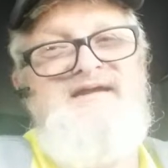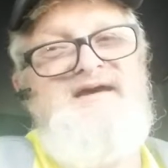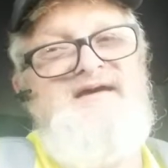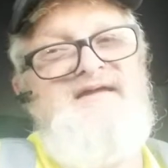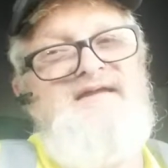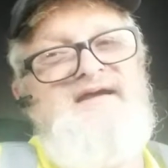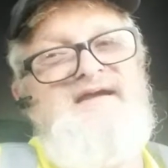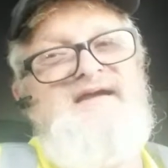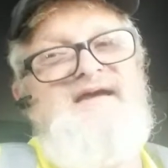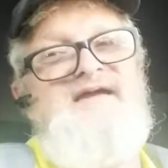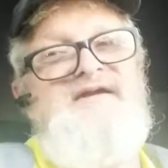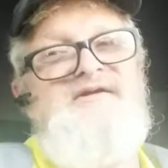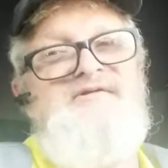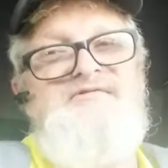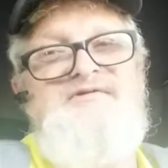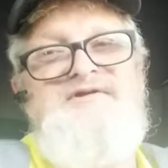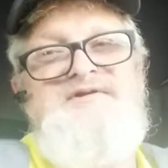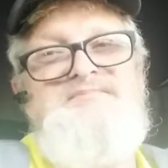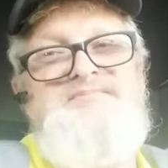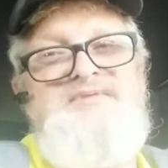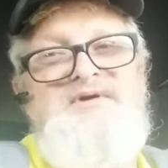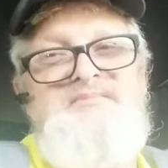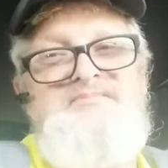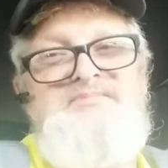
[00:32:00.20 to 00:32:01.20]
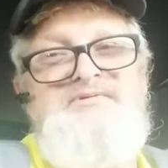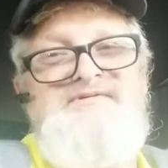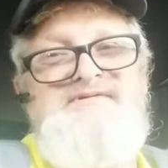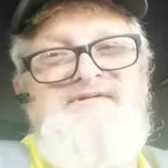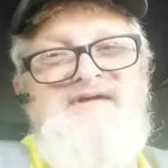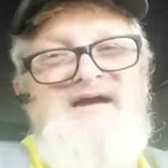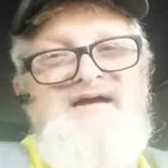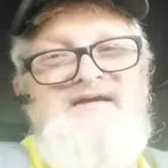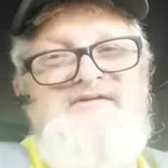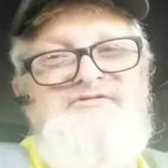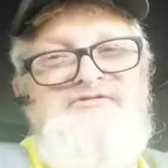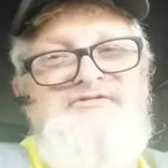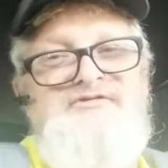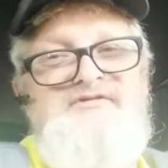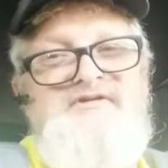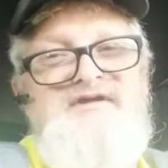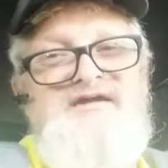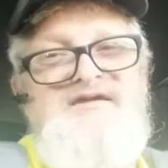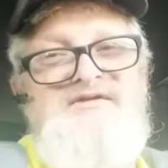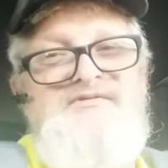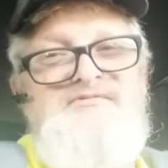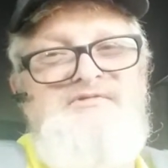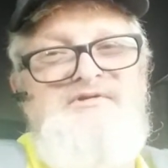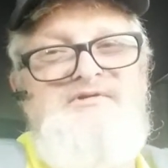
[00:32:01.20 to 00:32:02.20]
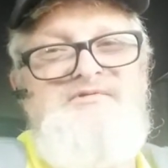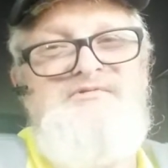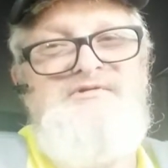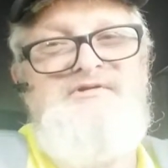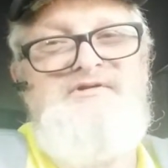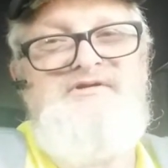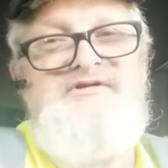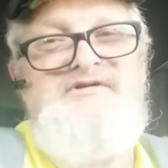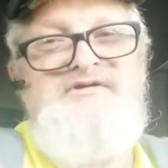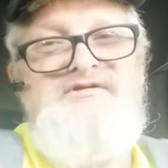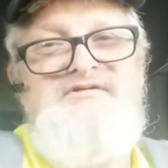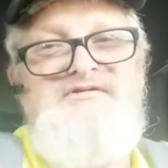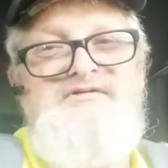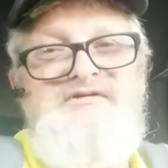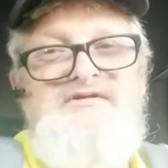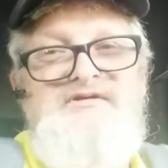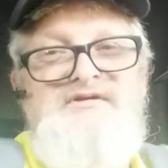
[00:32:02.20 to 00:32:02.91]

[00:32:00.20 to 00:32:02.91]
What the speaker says: out, I got to re-bump a dock so they can rework it.